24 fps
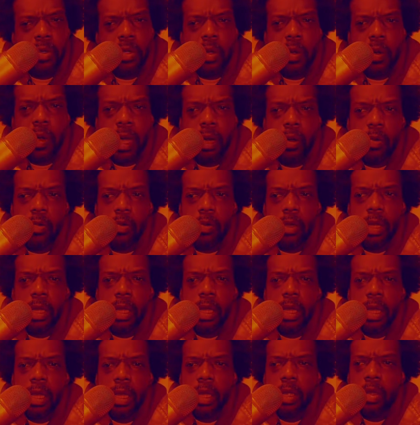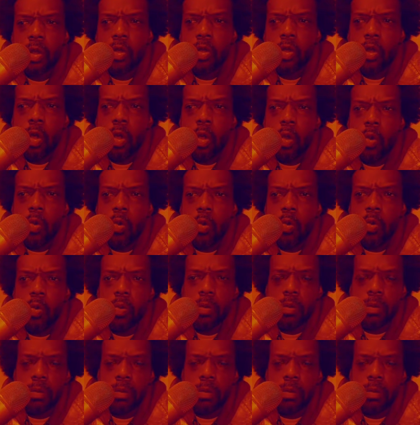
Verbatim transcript: though? I don't know